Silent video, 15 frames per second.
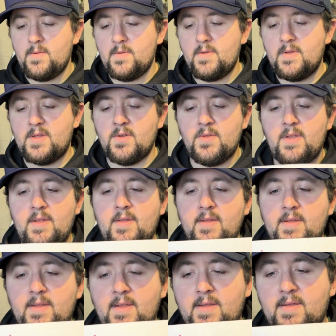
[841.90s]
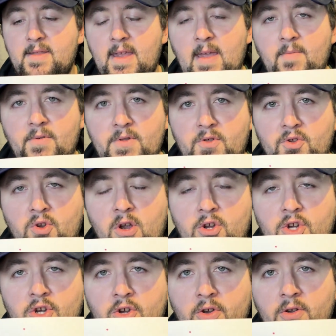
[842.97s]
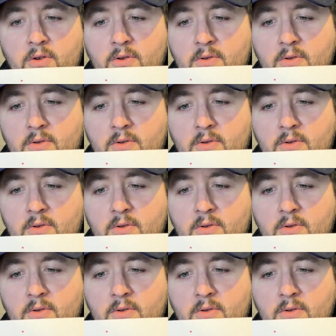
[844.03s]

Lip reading: So this is the stable structure